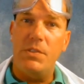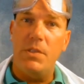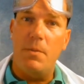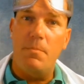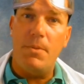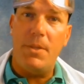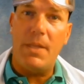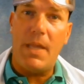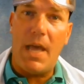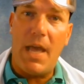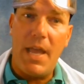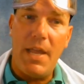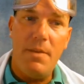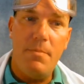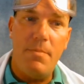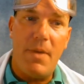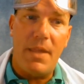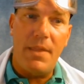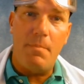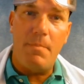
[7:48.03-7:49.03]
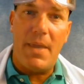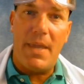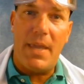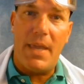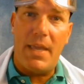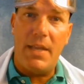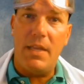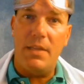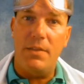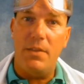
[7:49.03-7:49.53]
applied by the
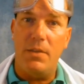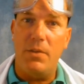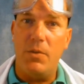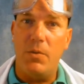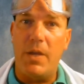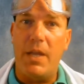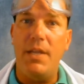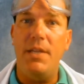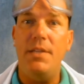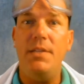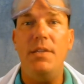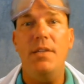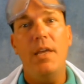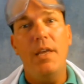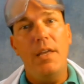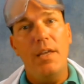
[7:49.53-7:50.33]
man on the crate